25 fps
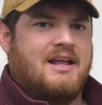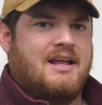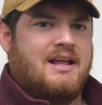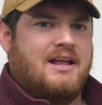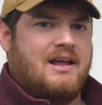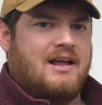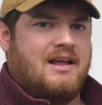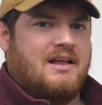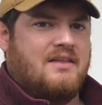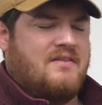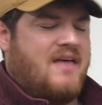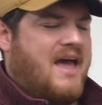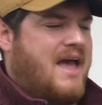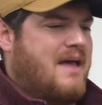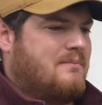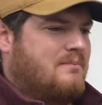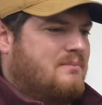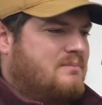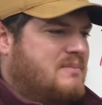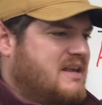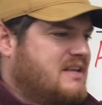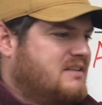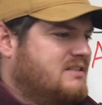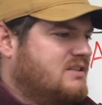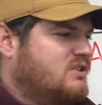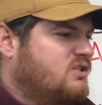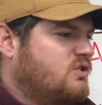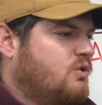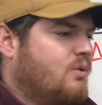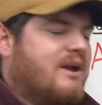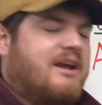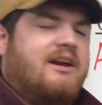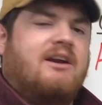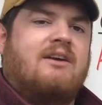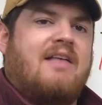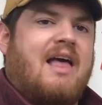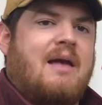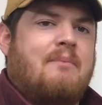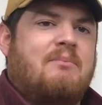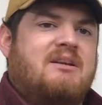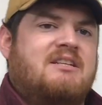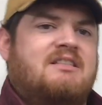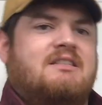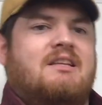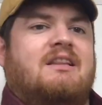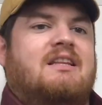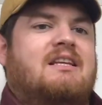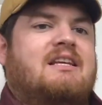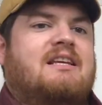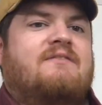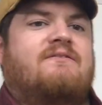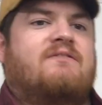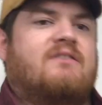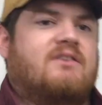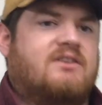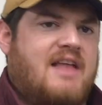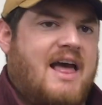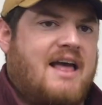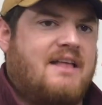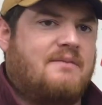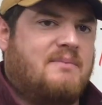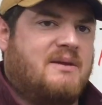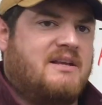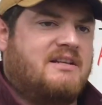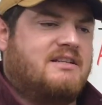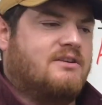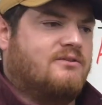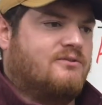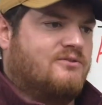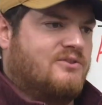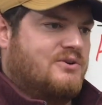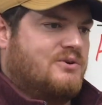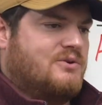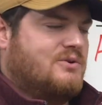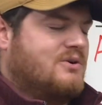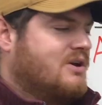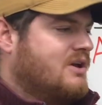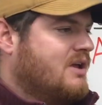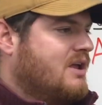That piece of twig or that piece of leaf or that piece of root